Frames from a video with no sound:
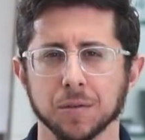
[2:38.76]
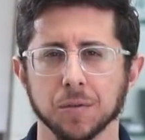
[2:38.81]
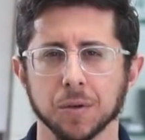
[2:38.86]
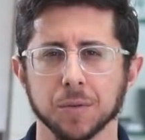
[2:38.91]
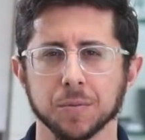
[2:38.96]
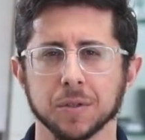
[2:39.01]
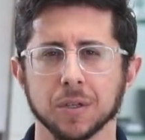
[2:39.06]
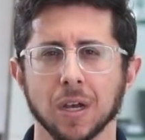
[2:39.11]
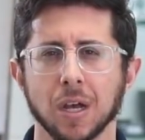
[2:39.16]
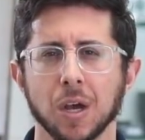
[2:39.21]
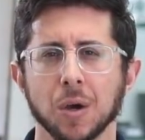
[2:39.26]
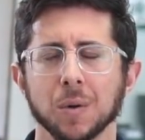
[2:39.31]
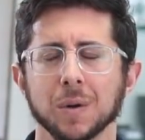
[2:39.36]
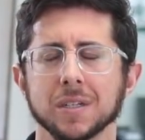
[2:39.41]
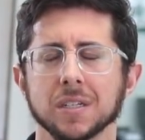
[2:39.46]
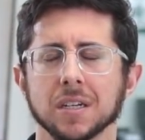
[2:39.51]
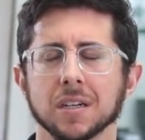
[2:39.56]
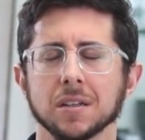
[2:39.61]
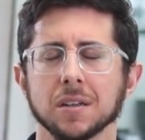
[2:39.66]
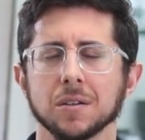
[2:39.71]
groups,
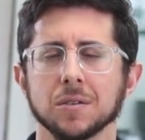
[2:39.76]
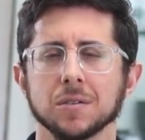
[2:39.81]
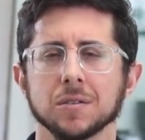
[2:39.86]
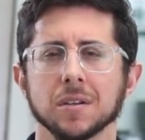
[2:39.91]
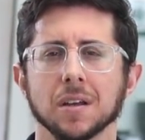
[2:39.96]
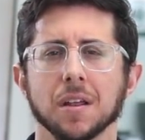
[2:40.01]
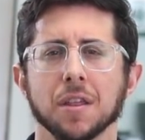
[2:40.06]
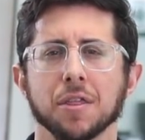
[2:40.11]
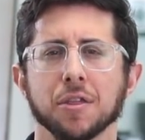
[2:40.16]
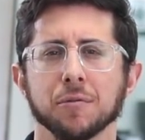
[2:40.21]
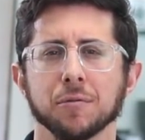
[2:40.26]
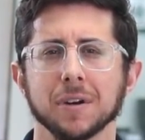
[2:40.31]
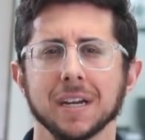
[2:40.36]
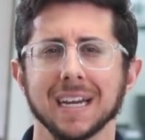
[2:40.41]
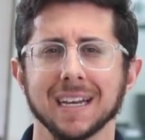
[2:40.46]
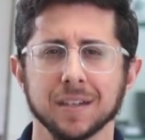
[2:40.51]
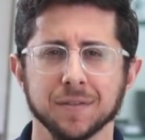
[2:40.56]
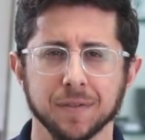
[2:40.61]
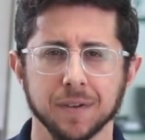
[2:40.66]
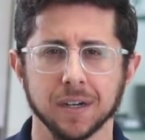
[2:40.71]
which includes
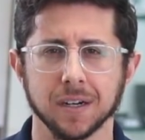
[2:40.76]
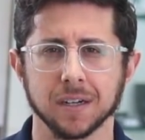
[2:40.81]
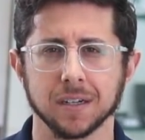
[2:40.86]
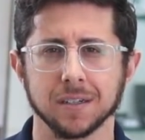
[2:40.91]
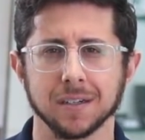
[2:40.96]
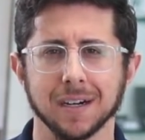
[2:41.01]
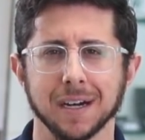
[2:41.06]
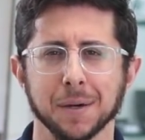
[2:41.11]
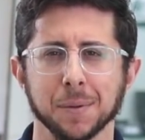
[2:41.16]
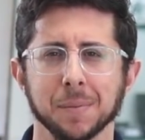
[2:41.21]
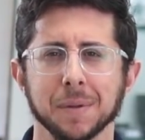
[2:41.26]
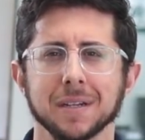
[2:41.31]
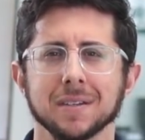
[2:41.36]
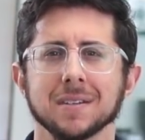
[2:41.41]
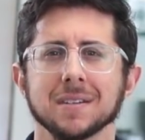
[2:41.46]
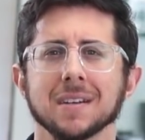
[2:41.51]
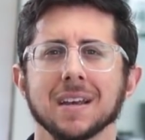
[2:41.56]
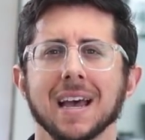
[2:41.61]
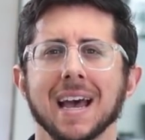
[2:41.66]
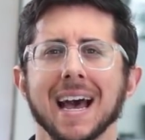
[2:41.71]
three aspherical
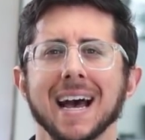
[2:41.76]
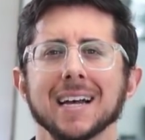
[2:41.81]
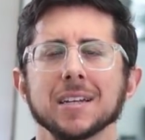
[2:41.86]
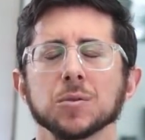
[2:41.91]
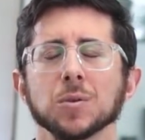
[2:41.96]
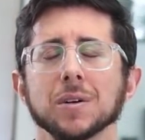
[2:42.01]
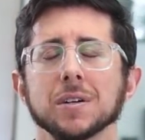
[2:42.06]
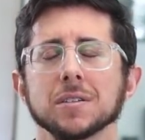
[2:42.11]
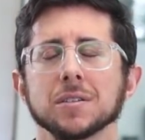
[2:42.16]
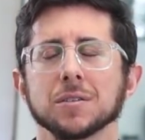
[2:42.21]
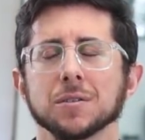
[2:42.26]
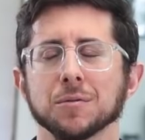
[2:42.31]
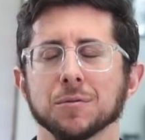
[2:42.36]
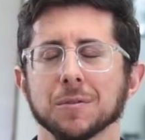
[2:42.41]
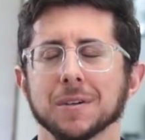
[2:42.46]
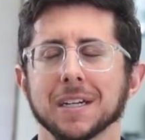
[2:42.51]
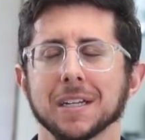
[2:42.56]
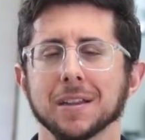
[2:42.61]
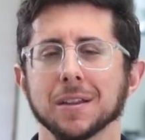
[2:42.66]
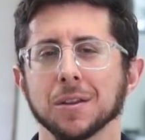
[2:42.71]
elements as well as
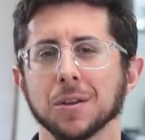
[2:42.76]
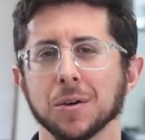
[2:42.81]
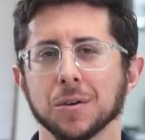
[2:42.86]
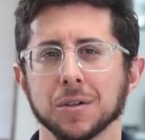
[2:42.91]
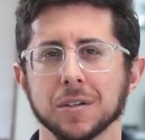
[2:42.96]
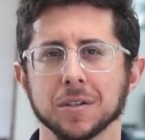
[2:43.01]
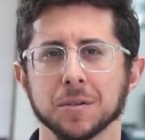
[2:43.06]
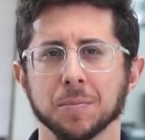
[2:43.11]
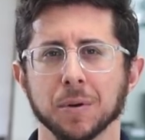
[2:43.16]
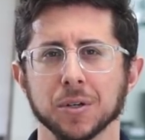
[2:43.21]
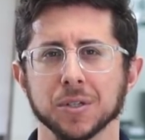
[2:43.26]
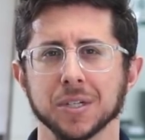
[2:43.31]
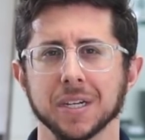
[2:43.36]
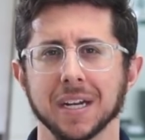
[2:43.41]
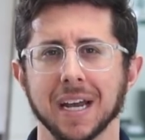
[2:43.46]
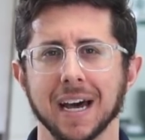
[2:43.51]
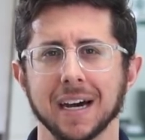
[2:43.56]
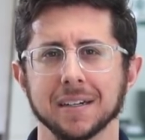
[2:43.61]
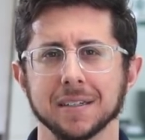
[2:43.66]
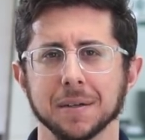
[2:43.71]
three low
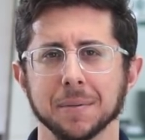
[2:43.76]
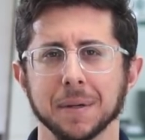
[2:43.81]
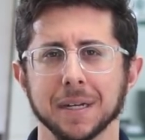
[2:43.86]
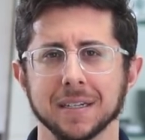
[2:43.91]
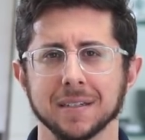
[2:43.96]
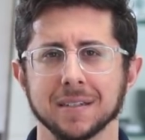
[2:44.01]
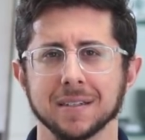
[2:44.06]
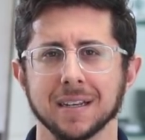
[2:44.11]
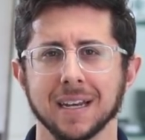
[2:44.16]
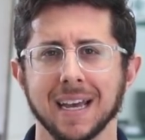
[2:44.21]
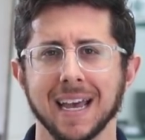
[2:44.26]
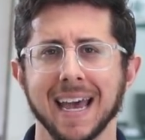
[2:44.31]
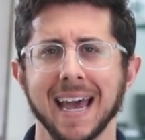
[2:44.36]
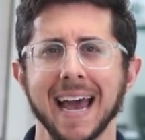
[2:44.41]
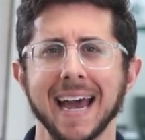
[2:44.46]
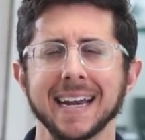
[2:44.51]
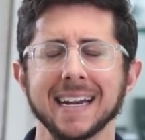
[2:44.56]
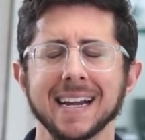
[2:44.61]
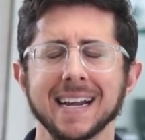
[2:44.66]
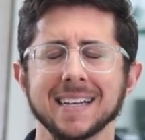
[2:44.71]
dispersion elements.
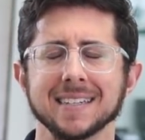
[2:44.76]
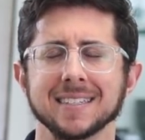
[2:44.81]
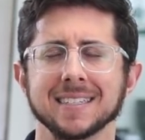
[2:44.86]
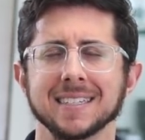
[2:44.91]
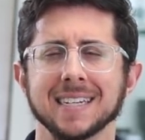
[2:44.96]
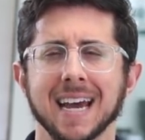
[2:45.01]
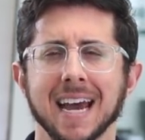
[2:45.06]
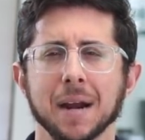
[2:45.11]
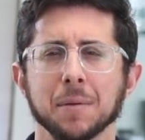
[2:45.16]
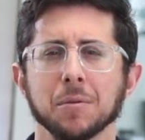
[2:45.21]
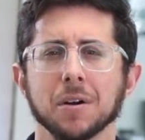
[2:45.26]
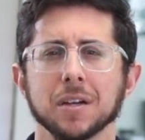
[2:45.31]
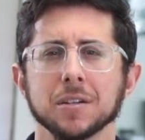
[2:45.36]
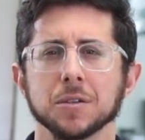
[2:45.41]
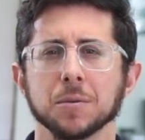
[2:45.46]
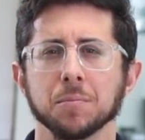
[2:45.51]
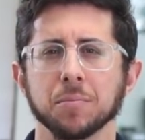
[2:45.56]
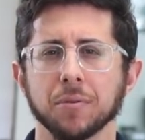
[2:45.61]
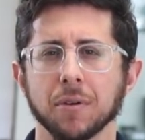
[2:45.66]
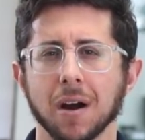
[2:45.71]
And it has
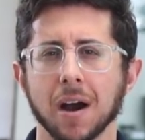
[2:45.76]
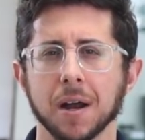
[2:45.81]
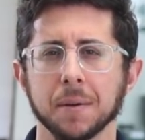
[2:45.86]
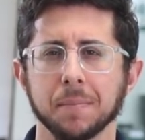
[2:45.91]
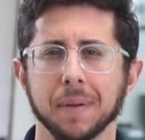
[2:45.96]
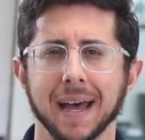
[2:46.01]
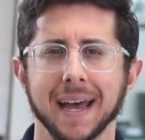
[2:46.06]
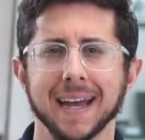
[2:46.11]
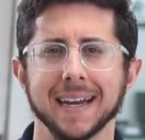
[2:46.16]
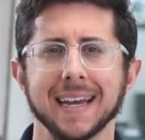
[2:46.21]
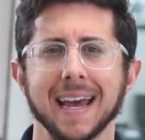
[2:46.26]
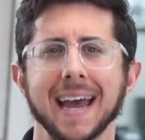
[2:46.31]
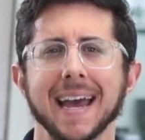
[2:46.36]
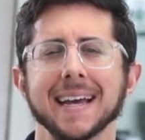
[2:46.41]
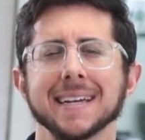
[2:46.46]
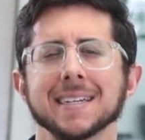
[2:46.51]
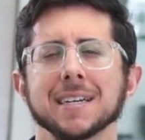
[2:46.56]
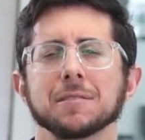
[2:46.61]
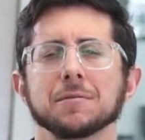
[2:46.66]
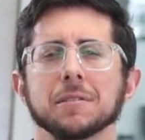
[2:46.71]
Tamron's broadband
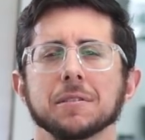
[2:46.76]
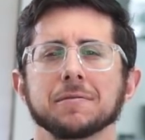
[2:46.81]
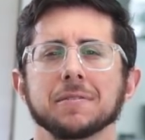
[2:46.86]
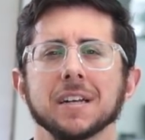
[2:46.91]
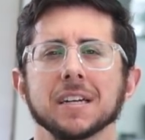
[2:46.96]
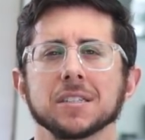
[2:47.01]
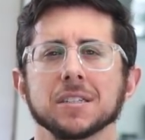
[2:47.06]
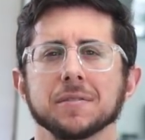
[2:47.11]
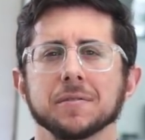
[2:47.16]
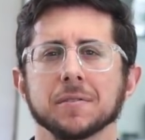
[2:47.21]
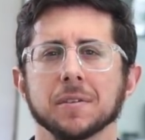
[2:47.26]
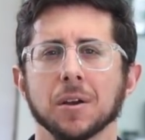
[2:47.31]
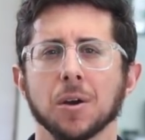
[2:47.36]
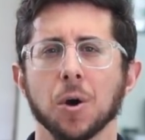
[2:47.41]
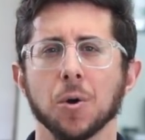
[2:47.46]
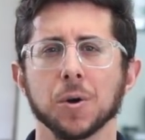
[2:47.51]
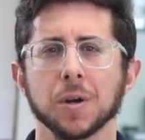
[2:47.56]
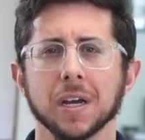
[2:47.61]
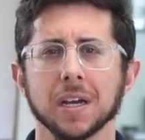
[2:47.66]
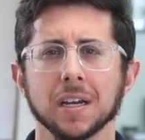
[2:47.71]
anti reflection
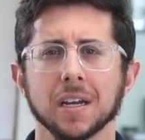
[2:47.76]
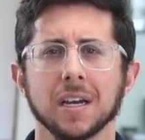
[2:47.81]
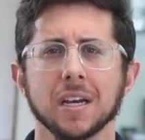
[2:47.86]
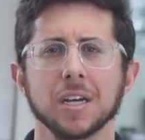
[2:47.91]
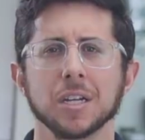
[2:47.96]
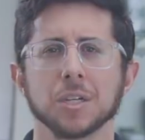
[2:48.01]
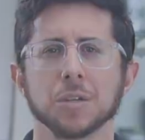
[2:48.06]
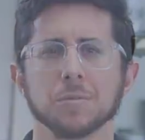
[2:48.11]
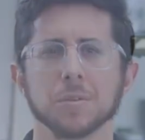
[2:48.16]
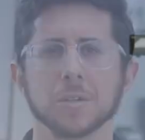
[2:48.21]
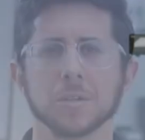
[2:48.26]
coating to